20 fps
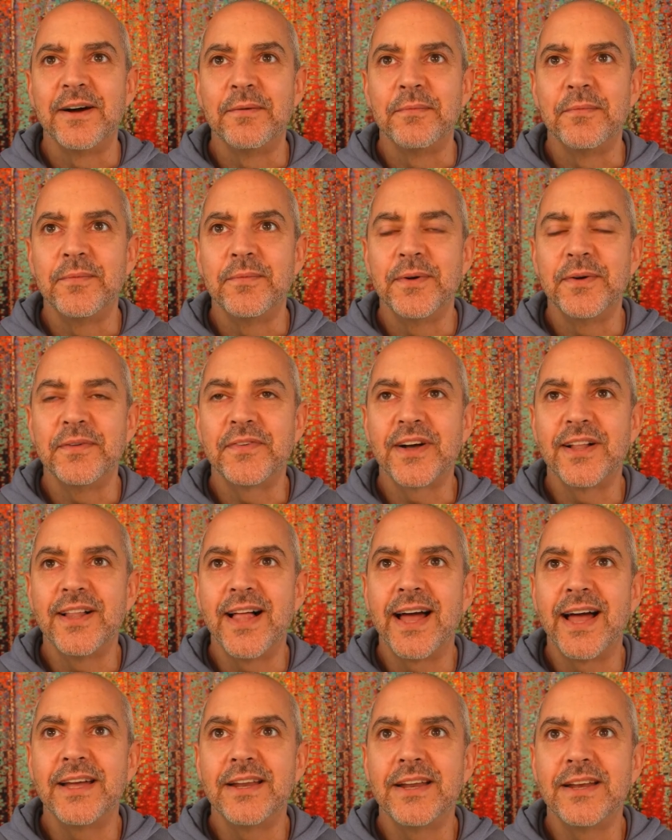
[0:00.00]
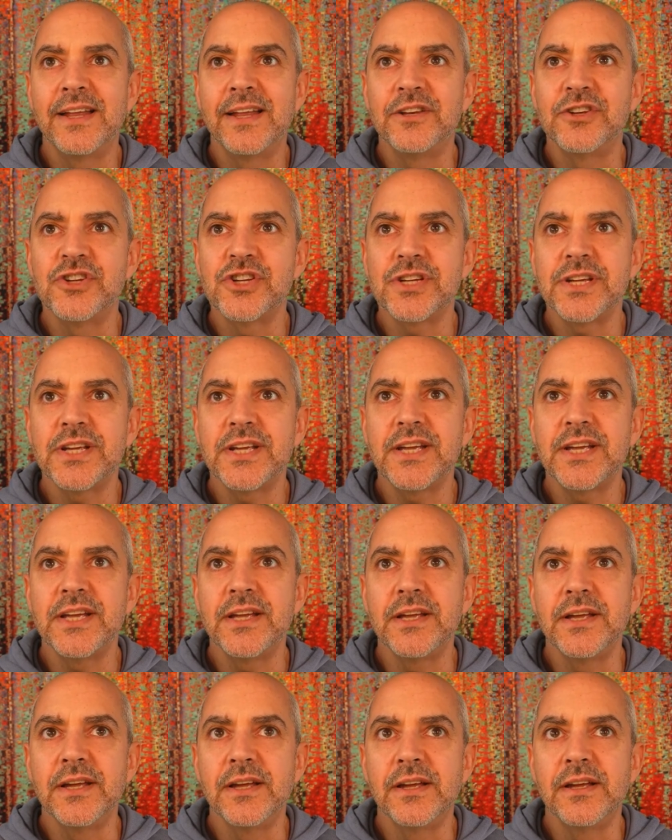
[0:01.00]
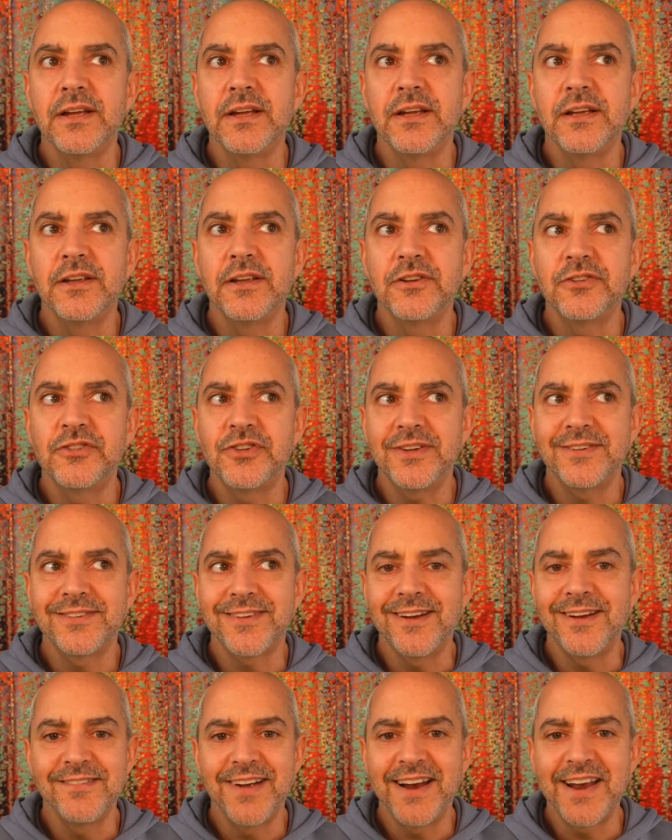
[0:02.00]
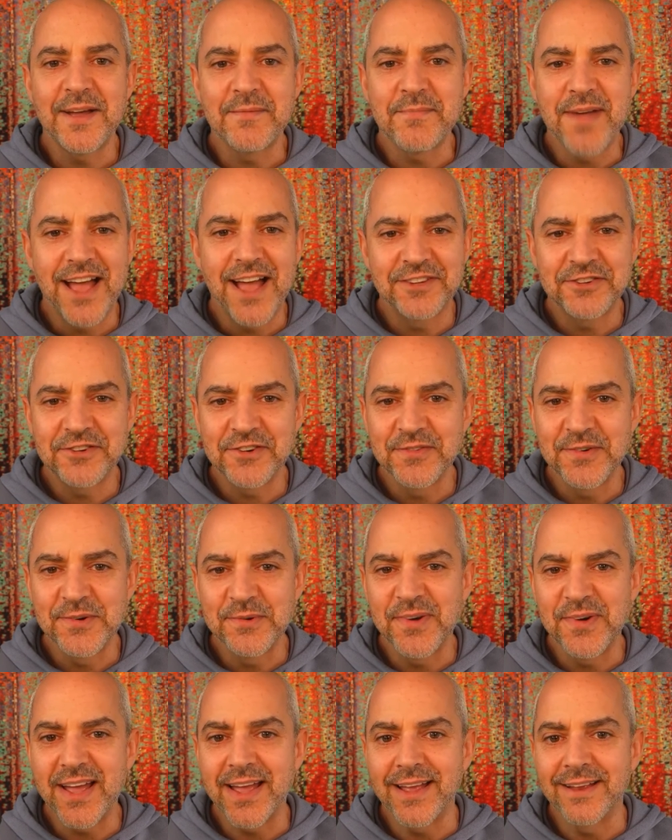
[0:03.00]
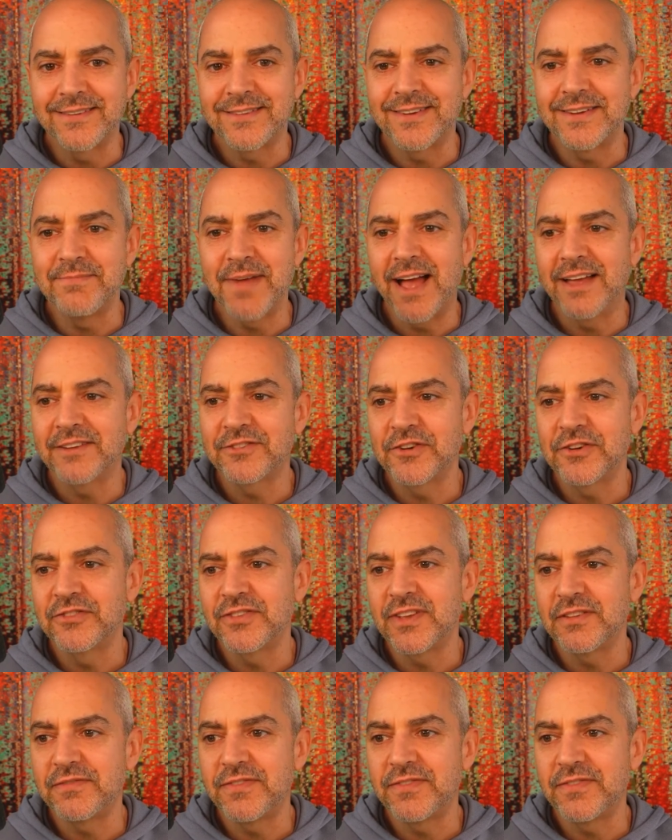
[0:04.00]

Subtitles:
We have a client, and she's already a master of her weight. She masters it